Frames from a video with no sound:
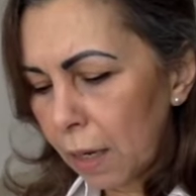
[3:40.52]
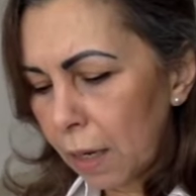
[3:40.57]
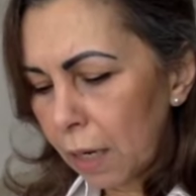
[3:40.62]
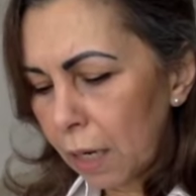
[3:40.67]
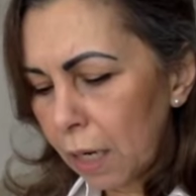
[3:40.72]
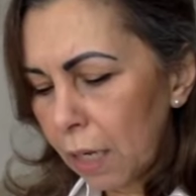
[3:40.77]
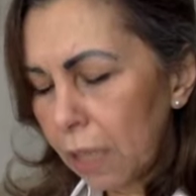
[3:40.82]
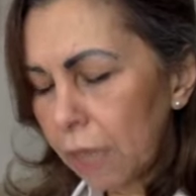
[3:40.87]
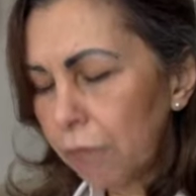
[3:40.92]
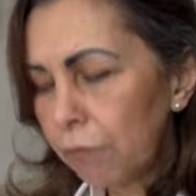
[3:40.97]

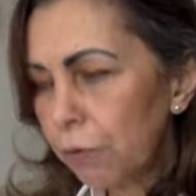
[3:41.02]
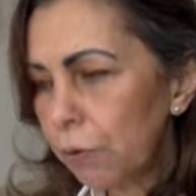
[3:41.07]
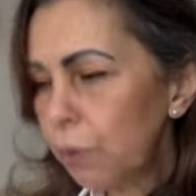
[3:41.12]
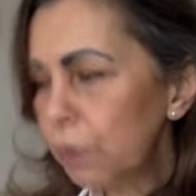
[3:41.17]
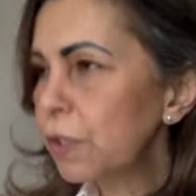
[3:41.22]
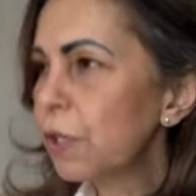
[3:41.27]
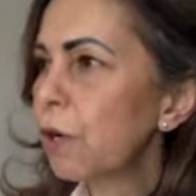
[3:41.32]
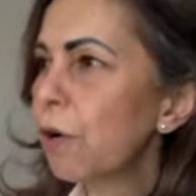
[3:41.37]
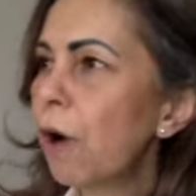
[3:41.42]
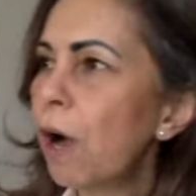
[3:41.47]
it
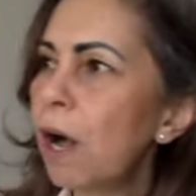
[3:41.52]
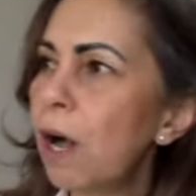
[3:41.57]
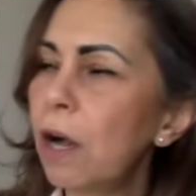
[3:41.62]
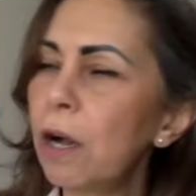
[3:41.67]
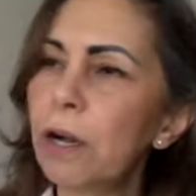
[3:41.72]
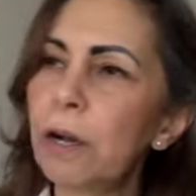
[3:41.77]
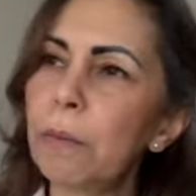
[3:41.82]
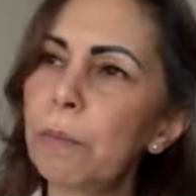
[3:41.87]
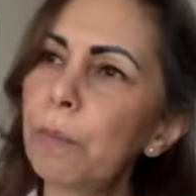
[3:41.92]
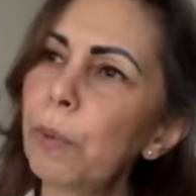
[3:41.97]
rules your
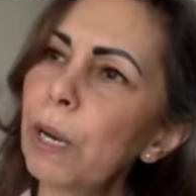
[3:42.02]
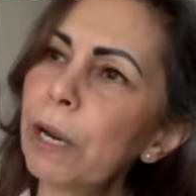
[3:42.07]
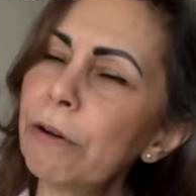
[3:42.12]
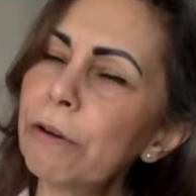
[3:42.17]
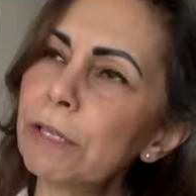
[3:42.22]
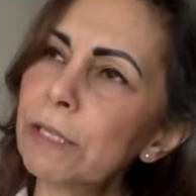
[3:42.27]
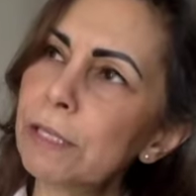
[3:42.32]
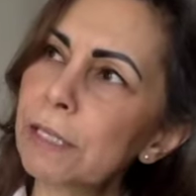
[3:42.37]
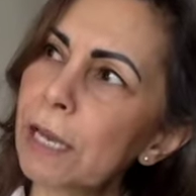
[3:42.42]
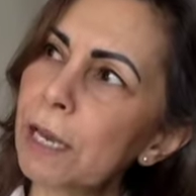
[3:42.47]
heart,
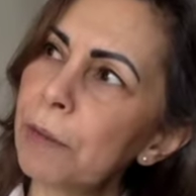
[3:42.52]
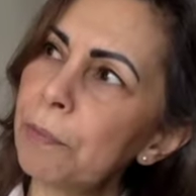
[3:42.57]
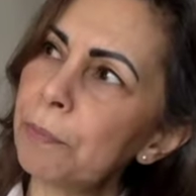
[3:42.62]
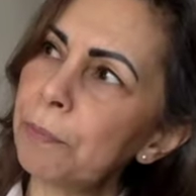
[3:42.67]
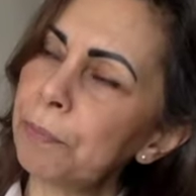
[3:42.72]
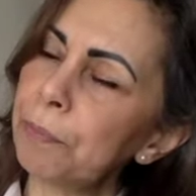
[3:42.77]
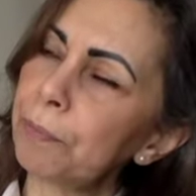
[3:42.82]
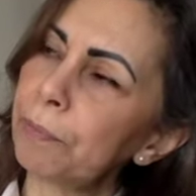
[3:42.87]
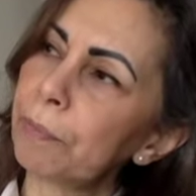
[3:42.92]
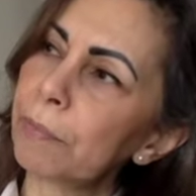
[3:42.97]
whereas
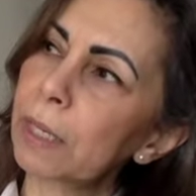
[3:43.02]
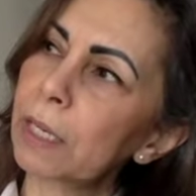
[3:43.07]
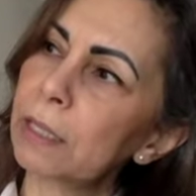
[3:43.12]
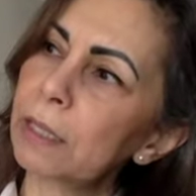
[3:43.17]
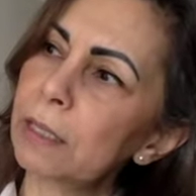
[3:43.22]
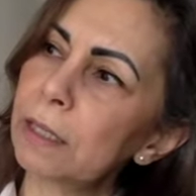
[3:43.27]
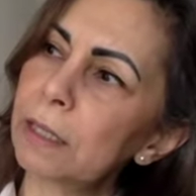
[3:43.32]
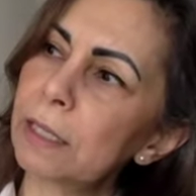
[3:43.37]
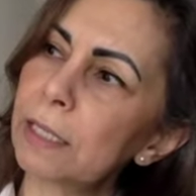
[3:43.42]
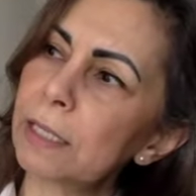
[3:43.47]

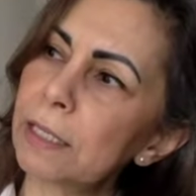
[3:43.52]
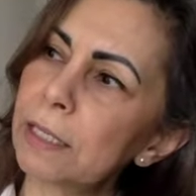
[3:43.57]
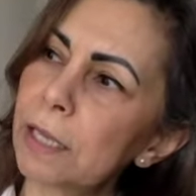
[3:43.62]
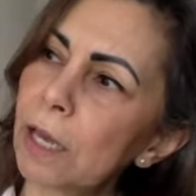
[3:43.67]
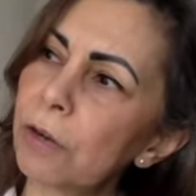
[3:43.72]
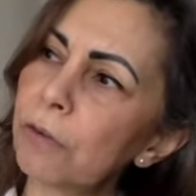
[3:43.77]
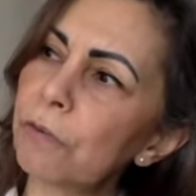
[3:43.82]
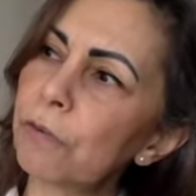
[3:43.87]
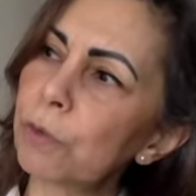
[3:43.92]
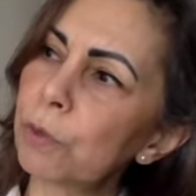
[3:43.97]
the
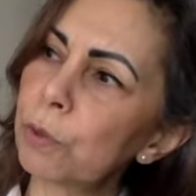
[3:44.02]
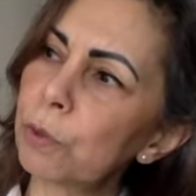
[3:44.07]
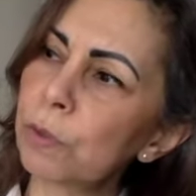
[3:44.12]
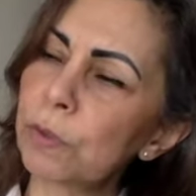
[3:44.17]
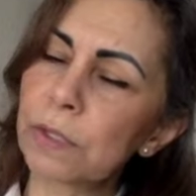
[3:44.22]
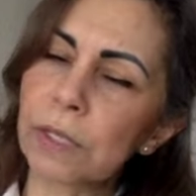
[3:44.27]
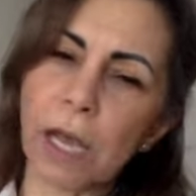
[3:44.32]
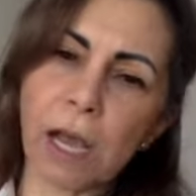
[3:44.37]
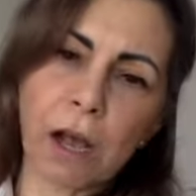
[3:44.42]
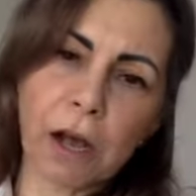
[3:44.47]
sun
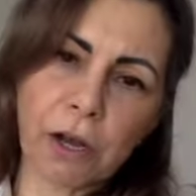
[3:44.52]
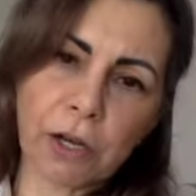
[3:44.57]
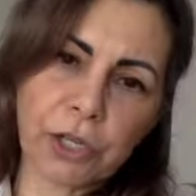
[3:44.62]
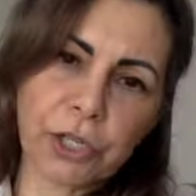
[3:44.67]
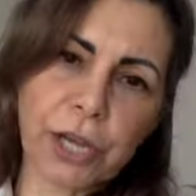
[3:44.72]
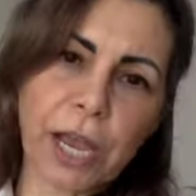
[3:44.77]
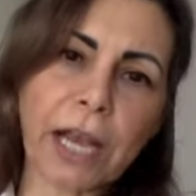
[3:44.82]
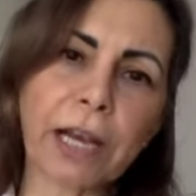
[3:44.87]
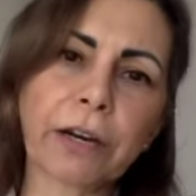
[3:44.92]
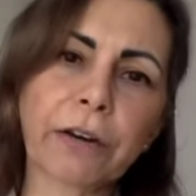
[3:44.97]
rules the heart
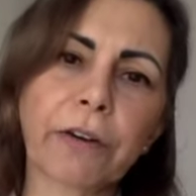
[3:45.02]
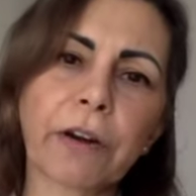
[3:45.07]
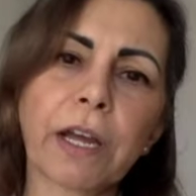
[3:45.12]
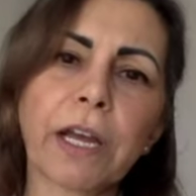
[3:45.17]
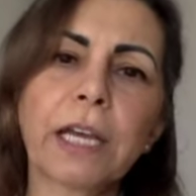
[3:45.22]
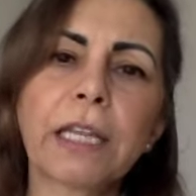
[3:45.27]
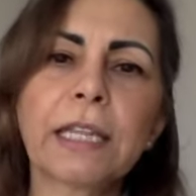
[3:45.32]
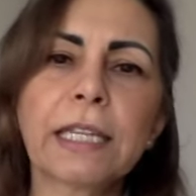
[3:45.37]
chakra.